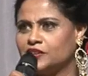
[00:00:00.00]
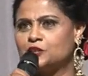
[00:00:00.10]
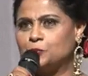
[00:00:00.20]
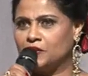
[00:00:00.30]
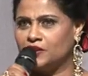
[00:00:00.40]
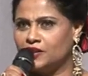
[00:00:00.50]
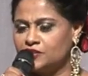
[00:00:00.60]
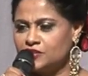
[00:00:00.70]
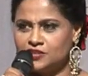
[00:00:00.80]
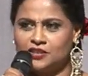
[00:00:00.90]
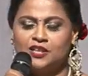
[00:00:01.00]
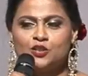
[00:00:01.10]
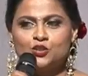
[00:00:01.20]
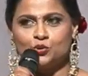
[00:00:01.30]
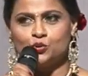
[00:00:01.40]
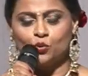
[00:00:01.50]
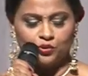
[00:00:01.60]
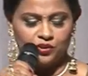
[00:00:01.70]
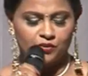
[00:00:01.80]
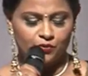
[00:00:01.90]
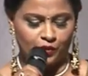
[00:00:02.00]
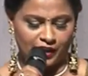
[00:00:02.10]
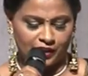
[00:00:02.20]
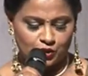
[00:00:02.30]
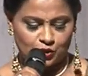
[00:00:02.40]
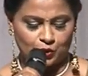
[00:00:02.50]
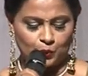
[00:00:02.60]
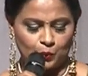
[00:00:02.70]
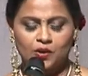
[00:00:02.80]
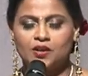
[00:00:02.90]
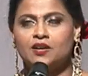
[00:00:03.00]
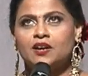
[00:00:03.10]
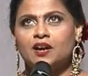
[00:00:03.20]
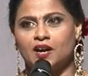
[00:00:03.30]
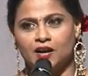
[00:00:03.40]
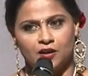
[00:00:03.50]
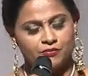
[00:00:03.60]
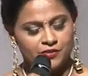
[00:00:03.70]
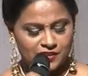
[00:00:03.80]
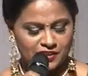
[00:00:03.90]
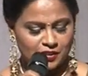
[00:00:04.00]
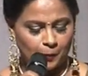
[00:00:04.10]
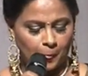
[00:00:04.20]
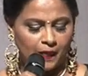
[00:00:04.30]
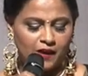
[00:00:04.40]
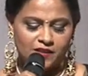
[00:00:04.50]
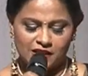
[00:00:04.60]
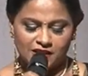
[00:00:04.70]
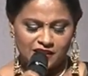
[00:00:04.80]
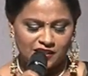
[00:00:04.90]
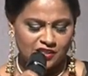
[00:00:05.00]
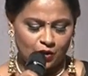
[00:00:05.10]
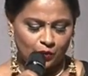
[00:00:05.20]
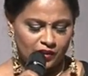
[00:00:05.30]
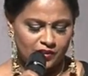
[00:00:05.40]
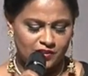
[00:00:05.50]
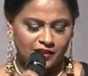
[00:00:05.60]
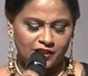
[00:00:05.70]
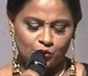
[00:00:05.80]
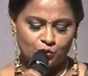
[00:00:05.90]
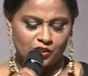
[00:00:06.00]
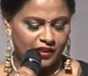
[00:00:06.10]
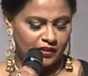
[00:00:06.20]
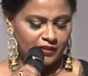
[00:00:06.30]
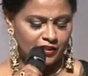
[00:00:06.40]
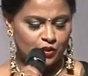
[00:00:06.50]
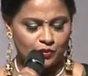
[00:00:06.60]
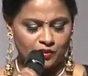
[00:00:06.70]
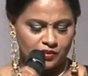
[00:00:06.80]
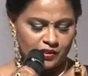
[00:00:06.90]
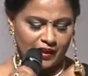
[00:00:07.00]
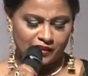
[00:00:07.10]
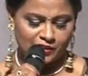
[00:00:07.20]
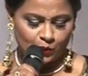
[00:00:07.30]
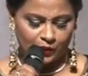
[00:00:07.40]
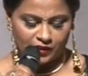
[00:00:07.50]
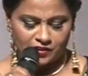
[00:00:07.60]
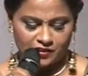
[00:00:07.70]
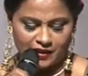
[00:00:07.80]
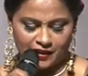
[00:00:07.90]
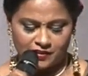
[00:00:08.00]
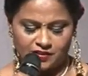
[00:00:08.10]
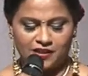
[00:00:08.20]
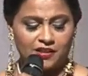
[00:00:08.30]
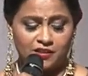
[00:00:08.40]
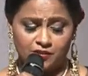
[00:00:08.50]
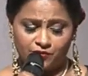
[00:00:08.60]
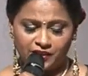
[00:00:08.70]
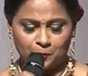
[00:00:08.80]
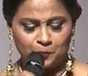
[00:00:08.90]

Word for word: experience. So don't forget to visit. Chandni Chowk is an Indo-China restaurant, and it's located in Irving.